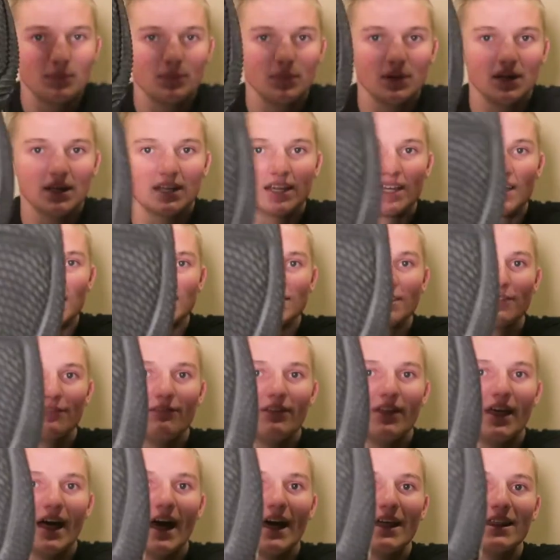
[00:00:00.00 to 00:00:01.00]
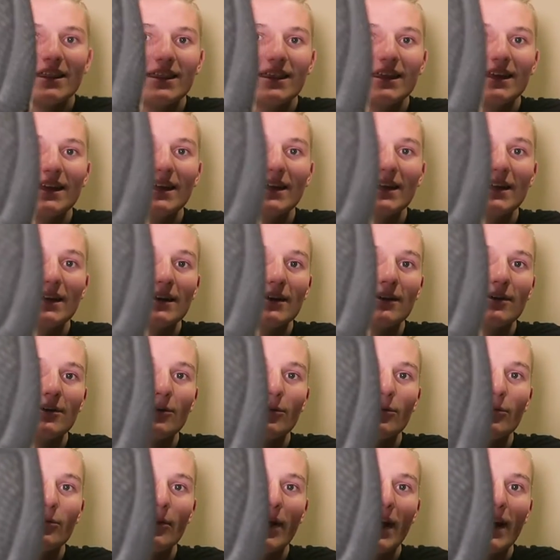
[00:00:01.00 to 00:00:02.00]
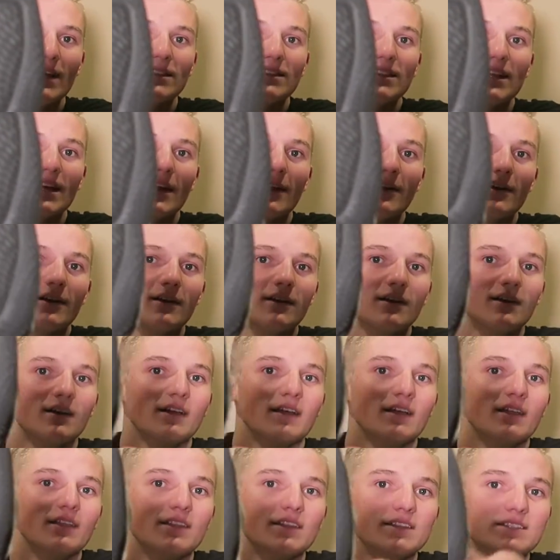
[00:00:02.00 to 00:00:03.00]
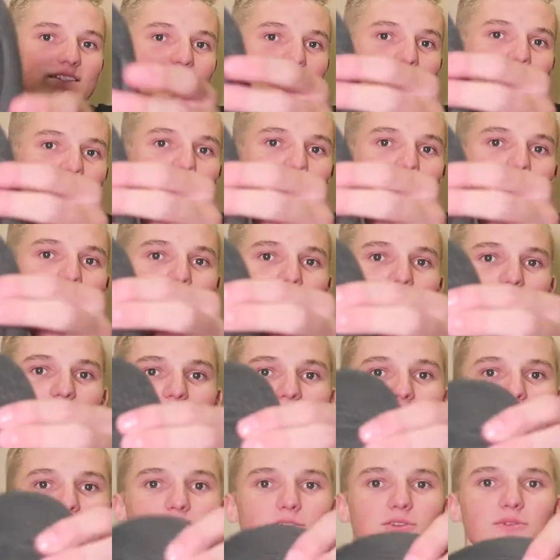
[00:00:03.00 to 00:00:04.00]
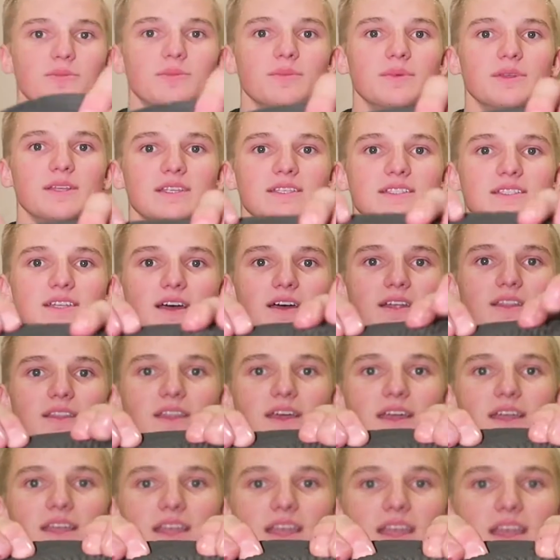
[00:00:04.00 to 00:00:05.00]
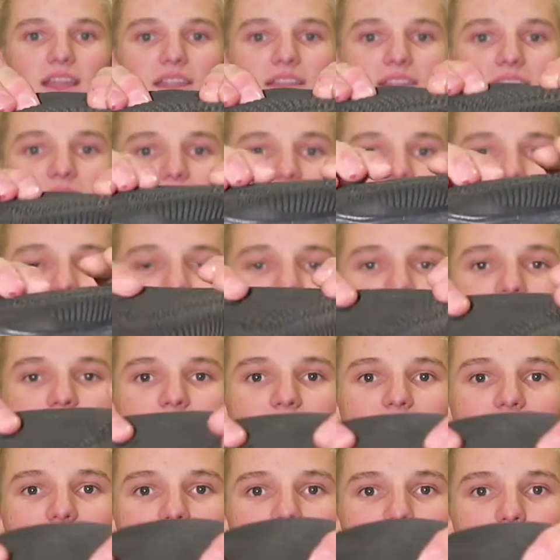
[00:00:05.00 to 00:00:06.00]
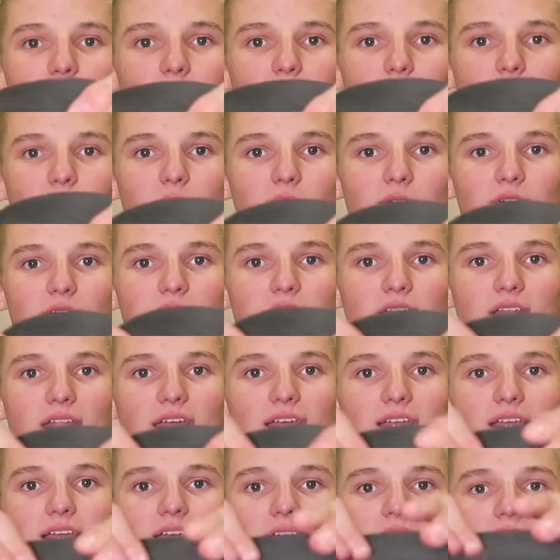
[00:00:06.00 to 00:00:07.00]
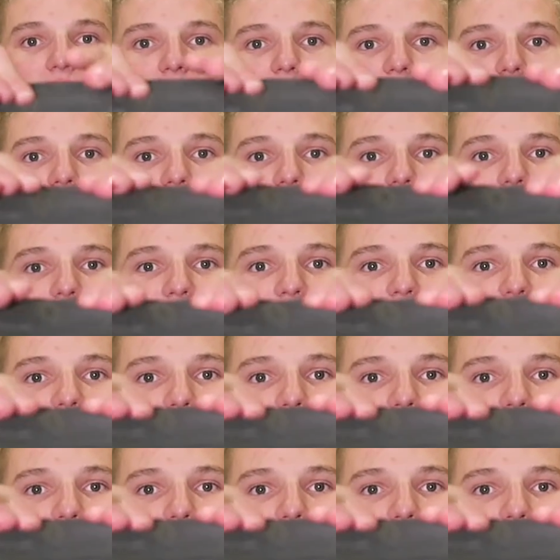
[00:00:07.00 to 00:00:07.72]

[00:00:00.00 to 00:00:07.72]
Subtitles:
because of that thing right there. This unlock zoom is unlike anything in the whole world. Like, you can just